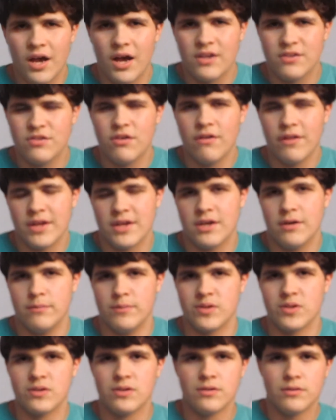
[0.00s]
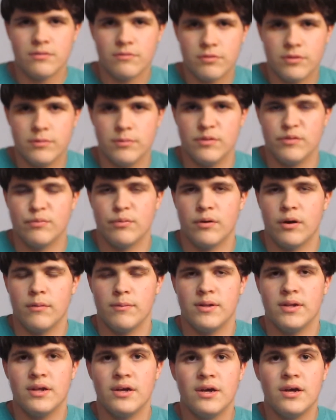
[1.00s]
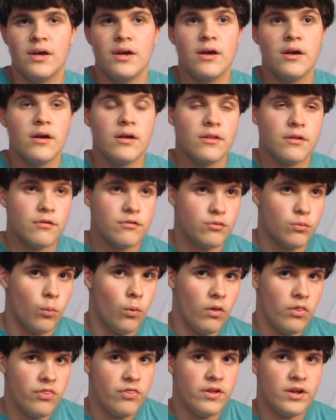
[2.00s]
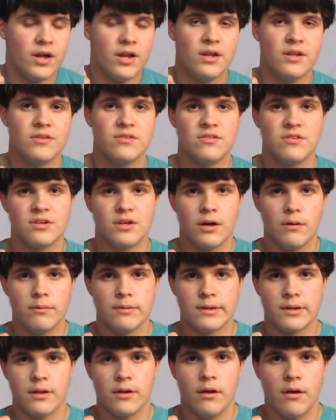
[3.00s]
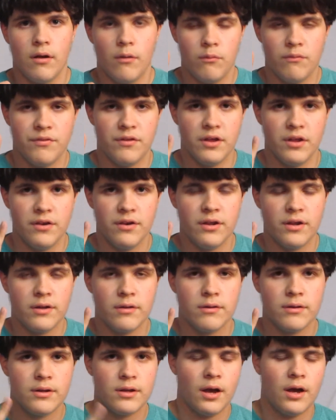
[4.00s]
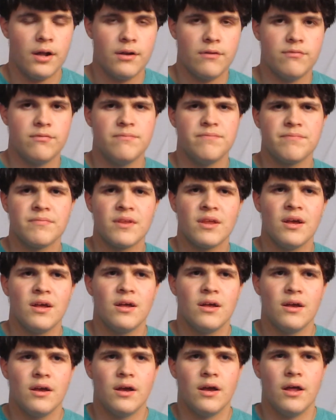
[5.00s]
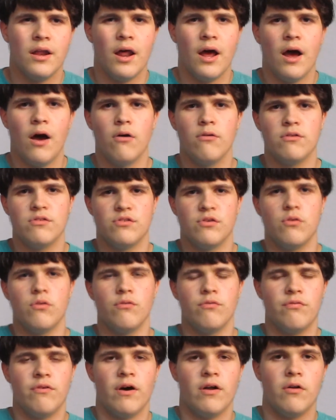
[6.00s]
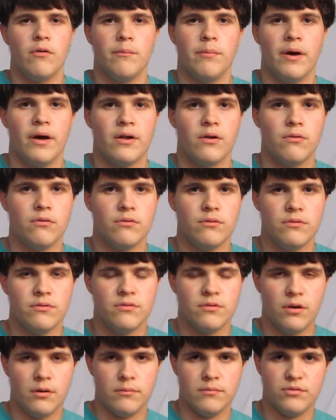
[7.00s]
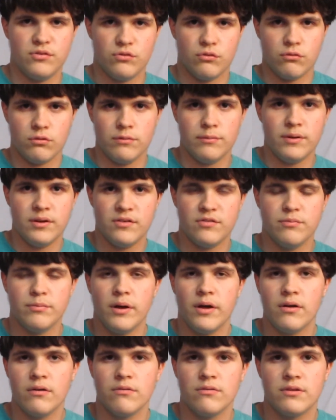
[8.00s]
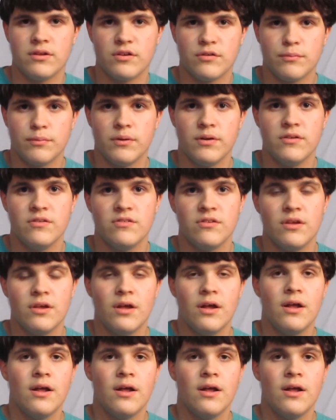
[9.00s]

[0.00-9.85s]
I saw that coming for the most part. I mean, there's one thing I didn't see coming with the ending, kind of, and how this whole final battle, story-based battle takes place.